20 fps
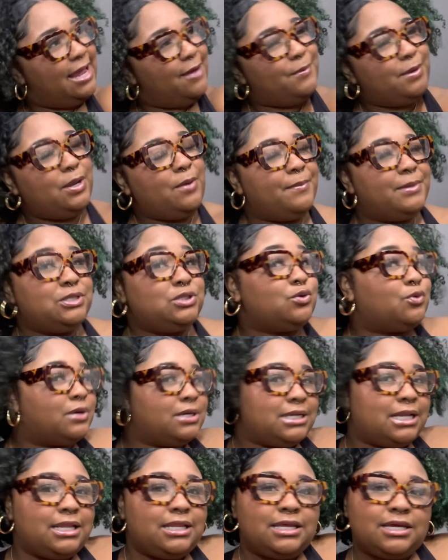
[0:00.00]
we gonna be doing
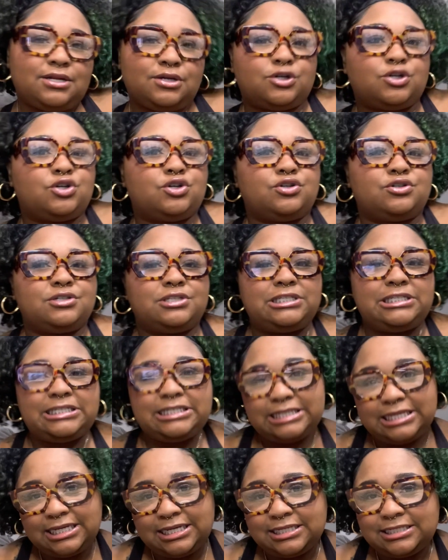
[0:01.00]
a little
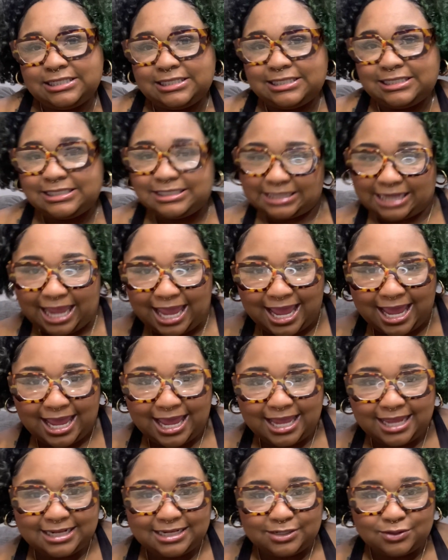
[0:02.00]
chit
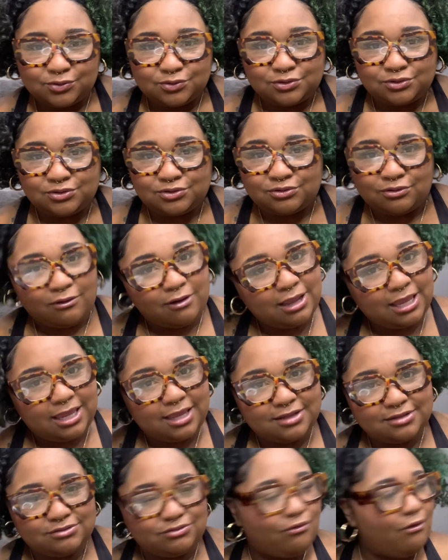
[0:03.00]
chat, little talking, you
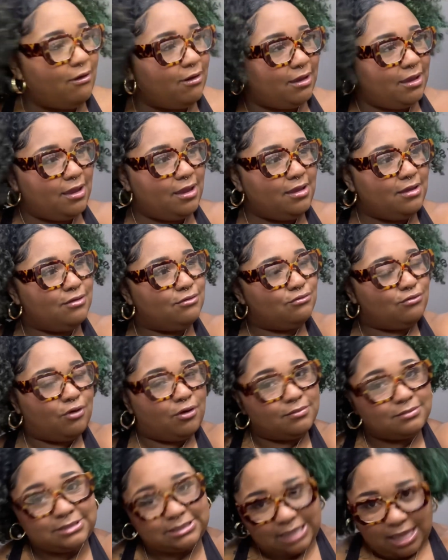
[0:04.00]
know what
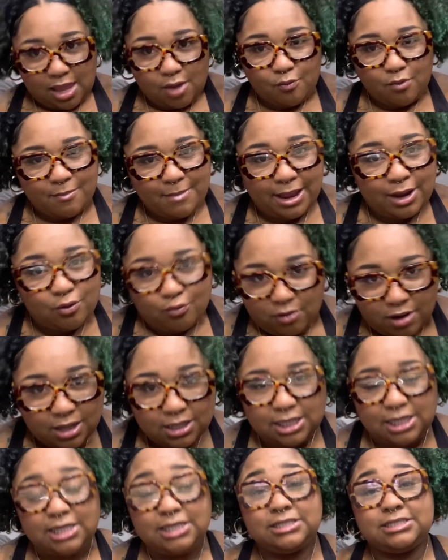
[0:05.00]
I'm saying, with my
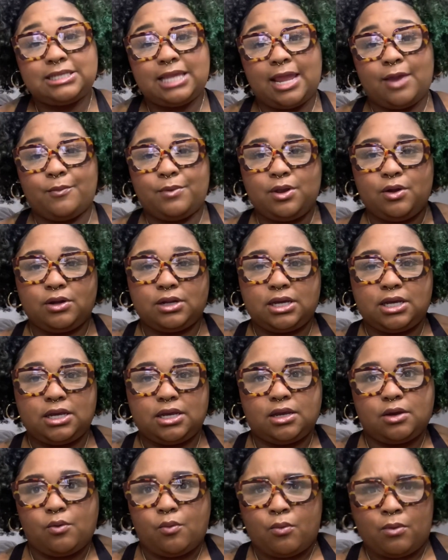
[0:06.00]
girlies, and we
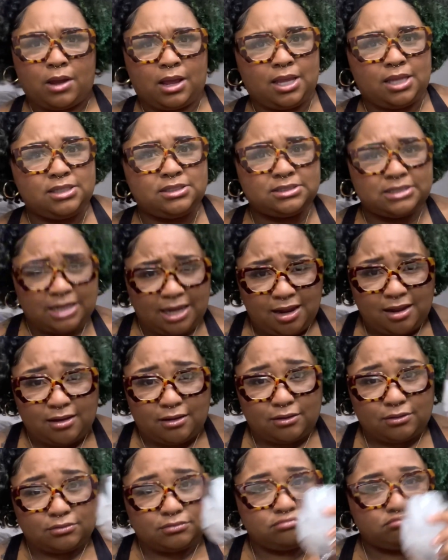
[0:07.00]
gonna wind down.
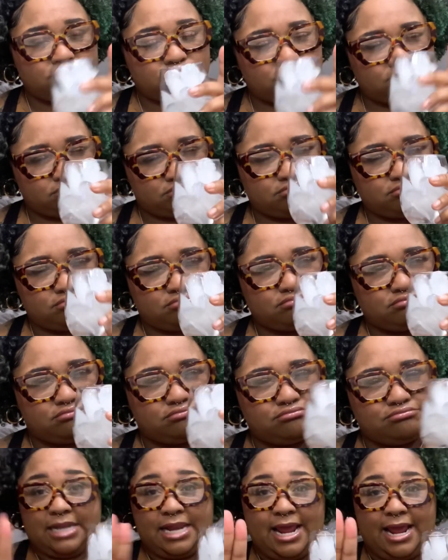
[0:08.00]

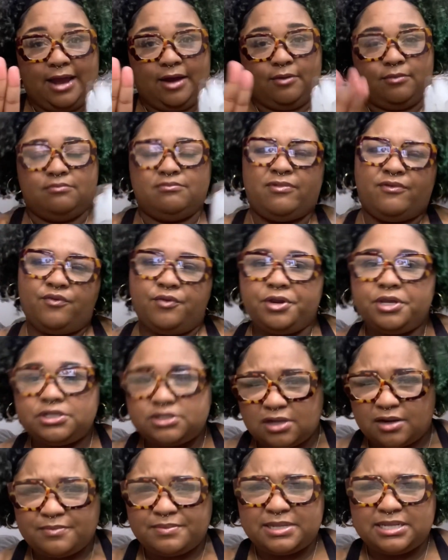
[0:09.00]
Now, before you
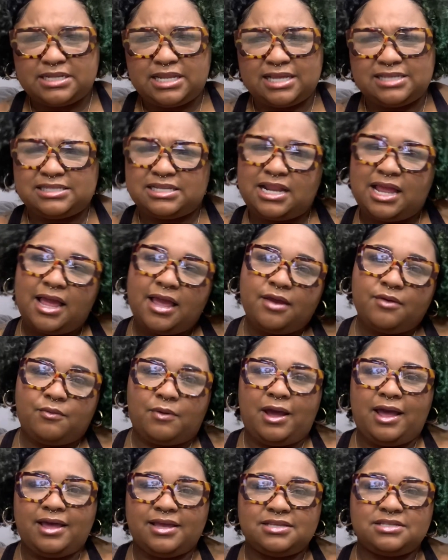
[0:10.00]
start being like, Zanaya,
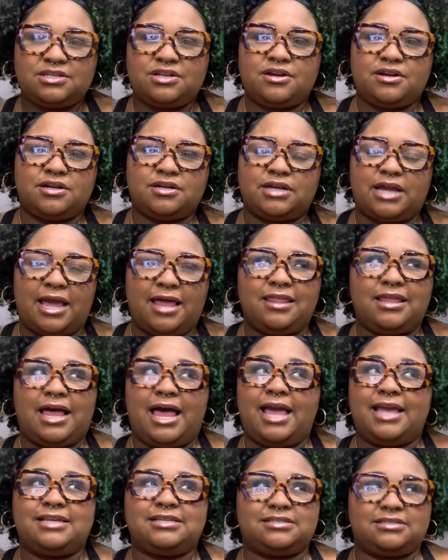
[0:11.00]
why is there hella
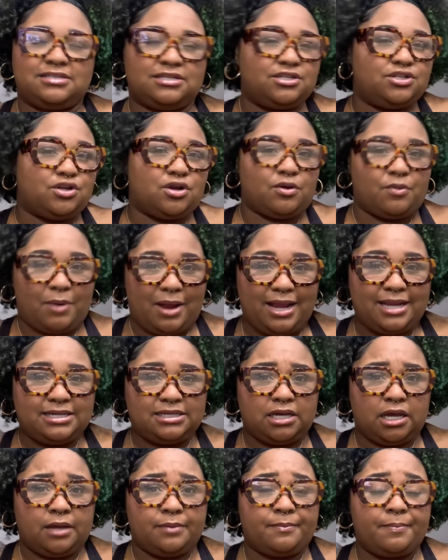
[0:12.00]
ice in your wine
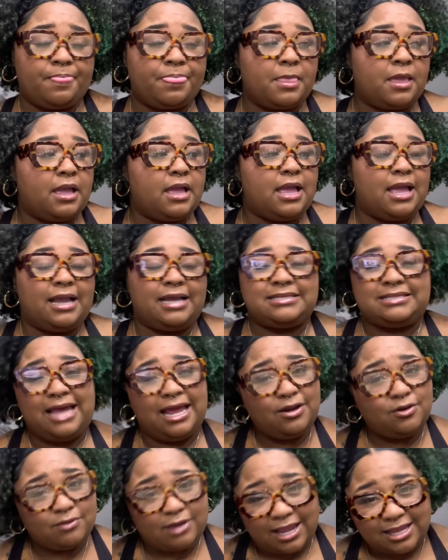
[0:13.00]
cup? Because I
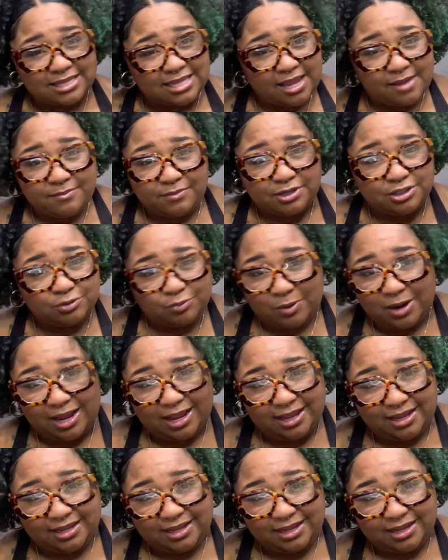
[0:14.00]
don't got that much wine.